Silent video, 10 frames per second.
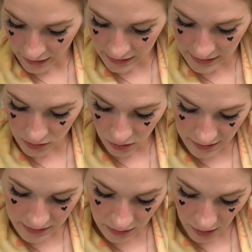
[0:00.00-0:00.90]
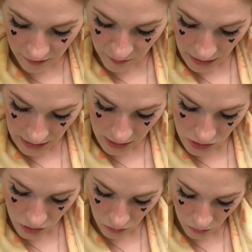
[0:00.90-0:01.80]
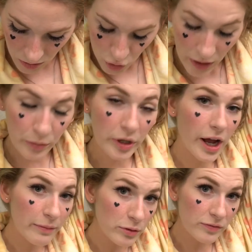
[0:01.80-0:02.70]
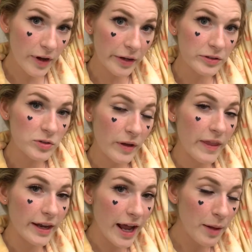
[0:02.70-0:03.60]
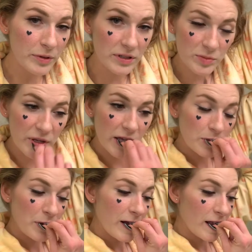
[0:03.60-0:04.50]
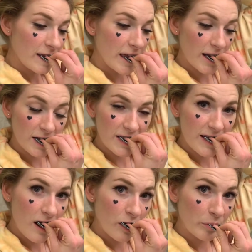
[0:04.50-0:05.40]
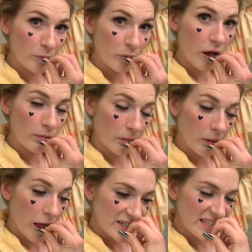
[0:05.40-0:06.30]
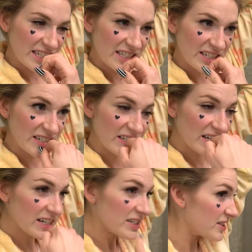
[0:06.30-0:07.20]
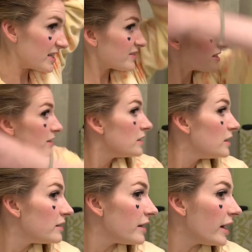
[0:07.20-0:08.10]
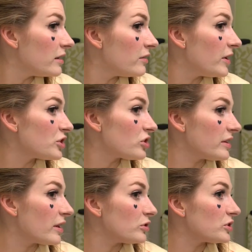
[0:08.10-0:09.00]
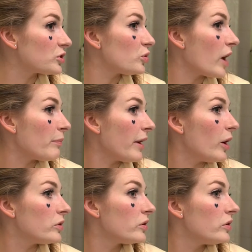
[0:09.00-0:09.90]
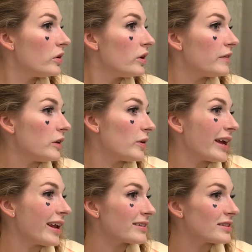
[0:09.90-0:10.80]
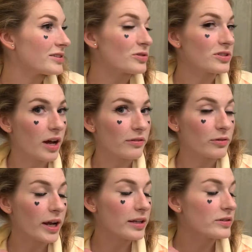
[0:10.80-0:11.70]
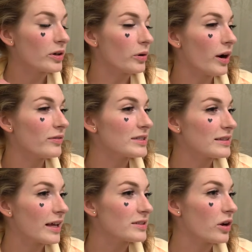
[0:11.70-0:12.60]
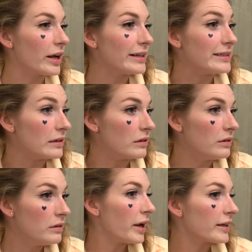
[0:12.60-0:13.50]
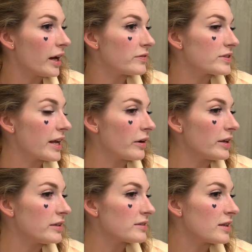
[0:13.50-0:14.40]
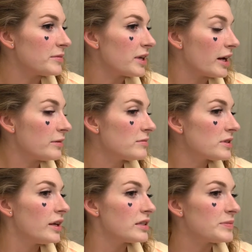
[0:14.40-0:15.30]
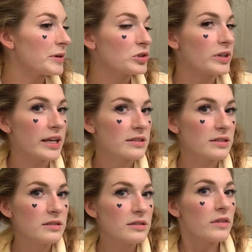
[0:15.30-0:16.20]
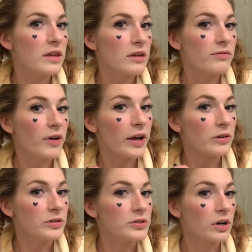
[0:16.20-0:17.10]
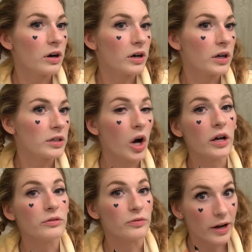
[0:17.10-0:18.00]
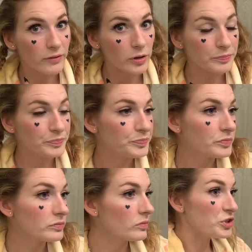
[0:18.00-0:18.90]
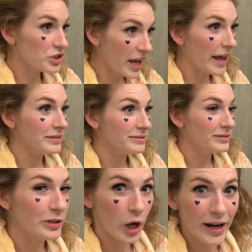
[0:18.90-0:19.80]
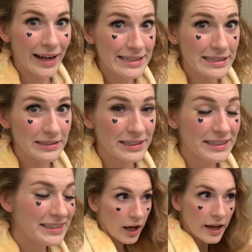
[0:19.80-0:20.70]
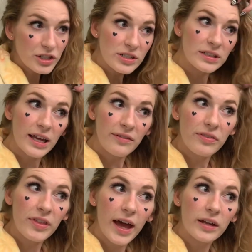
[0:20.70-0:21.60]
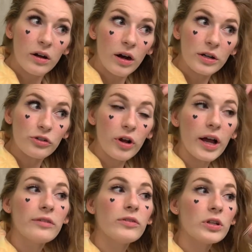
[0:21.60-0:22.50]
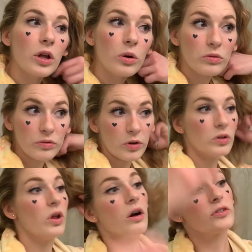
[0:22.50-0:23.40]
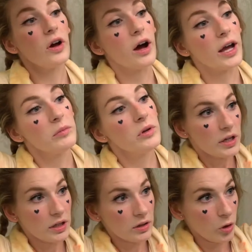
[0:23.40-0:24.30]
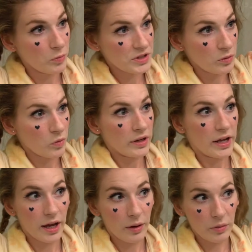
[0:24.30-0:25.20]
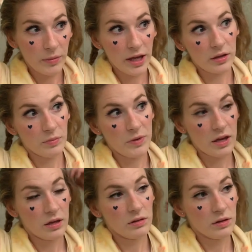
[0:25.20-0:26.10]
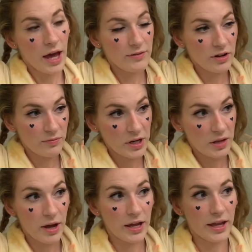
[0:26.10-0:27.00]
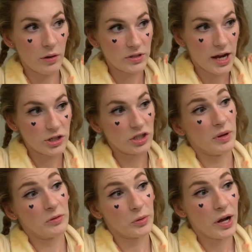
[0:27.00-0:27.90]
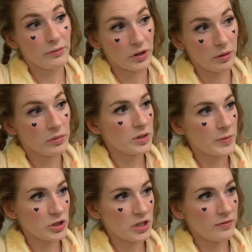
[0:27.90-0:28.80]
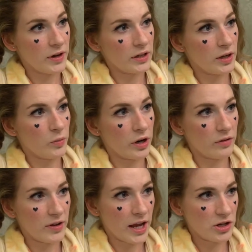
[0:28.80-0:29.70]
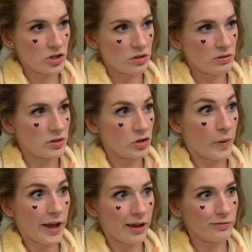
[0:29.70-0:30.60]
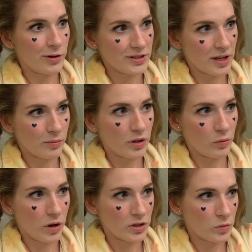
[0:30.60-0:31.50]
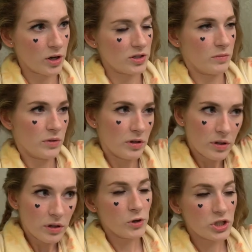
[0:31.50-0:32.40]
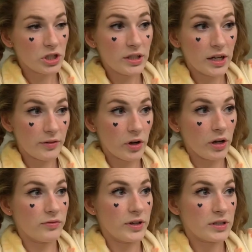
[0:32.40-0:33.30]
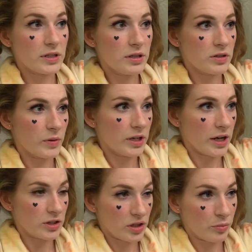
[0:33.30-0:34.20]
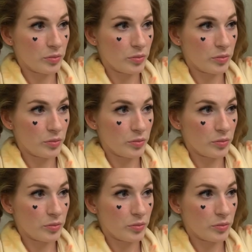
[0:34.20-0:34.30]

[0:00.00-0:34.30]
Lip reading: that it costs a lot of money to try to recover files when that happens, because apparently that is a common problem with external hard drives, that eventually they'll just crap out and then you can't access your stuff, right? So obviously that's not ideal and kind of scary, because sometimes in special cases, the files are gone forever, which again, not ideal. I just left that hard drive alone for a long time in hopes that one I would have enough money in my account to actually be able to recover them, especially if I like went on a vacation to Japan, for example, and wanted to watch them. Fortunately, I never got it fixed, so I didn't actually